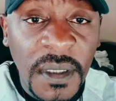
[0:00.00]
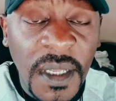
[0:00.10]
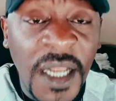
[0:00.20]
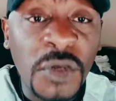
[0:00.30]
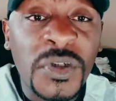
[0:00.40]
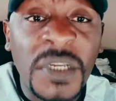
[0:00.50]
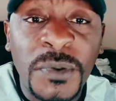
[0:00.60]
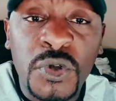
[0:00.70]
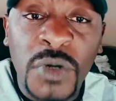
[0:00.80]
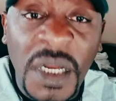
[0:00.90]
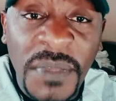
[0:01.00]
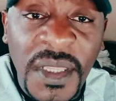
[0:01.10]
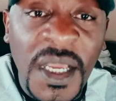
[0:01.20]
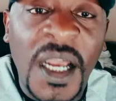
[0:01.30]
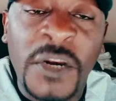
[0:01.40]
and you're supposed to come in
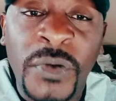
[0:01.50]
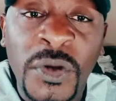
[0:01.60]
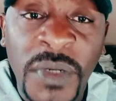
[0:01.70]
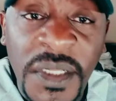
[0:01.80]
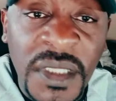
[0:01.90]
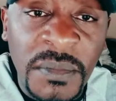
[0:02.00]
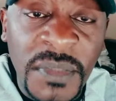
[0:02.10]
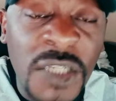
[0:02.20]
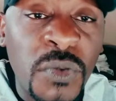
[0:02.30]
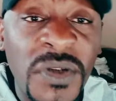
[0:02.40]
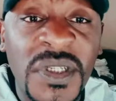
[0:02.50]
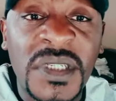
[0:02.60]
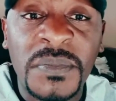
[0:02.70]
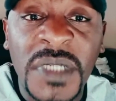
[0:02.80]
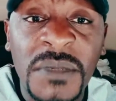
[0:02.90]
there and regulate them. That's why you see
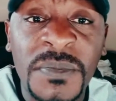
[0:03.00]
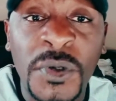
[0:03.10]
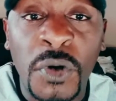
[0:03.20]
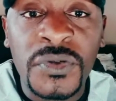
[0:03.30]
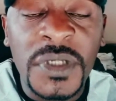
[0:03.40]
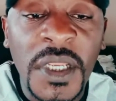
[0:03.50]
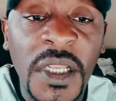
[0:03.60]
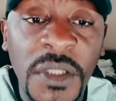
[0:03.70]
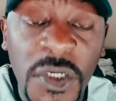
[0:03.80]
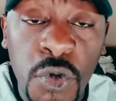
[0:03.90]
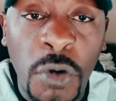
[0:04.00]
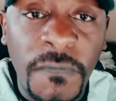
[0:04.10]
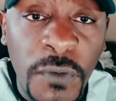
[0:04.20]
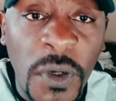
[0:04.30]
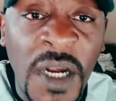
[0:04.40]
sometimes, because the two
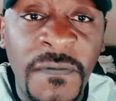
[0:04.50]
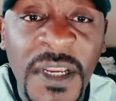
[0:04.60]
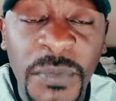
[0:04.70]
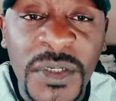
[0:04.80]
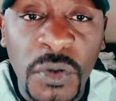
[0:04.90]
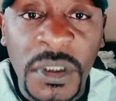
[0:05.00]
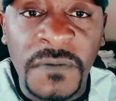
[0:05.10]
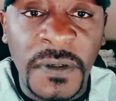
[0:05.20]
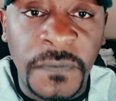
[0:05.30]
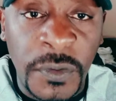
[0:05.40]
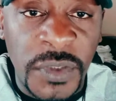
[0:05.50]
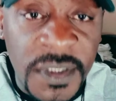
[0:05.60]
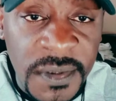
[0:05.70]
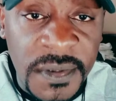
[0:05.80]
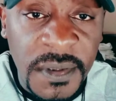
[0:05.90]
of you are vibrating on different
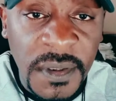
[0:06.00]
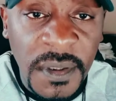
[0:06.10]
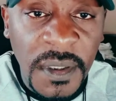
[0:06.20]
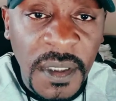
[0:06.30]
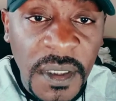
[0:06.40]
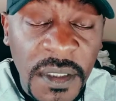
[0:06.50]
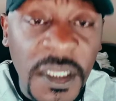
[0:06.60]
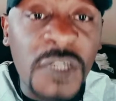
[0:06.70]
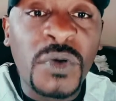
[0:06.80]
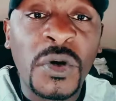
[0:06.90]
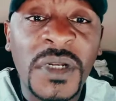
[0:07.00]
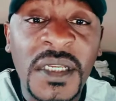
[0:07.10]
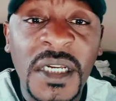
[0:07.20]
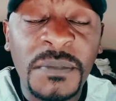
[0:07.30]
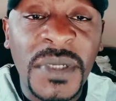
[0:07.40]
frequencies. That's why on a
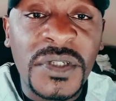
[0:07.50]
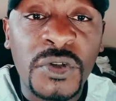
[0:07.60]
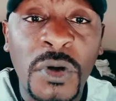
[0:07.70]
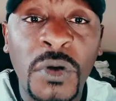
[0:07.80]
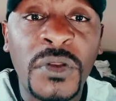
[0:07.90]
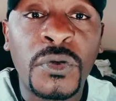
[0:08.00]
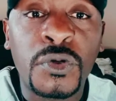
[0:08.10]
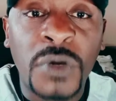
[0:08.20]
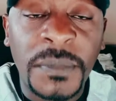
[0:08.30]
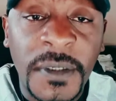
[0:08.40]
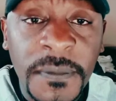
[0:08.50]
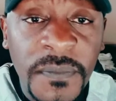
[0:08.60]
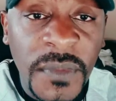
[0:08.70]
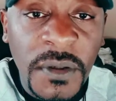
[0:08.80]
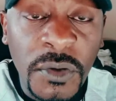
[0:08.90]
daily basis, you're going through trauma.
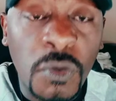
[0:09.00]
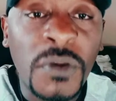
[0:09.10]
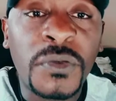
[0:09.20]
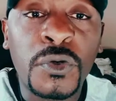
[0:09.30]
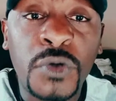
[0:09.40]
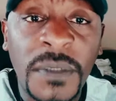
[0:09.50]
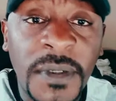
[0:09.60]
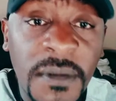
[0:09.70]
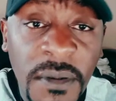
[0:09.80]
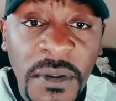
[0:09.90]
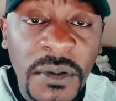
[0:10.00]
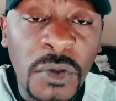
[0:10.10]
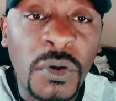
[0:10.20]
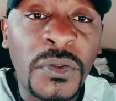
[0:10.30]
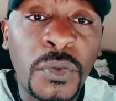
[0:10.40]
You're going through drama.
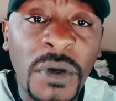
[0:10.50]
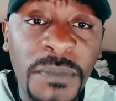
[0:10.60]
You're going through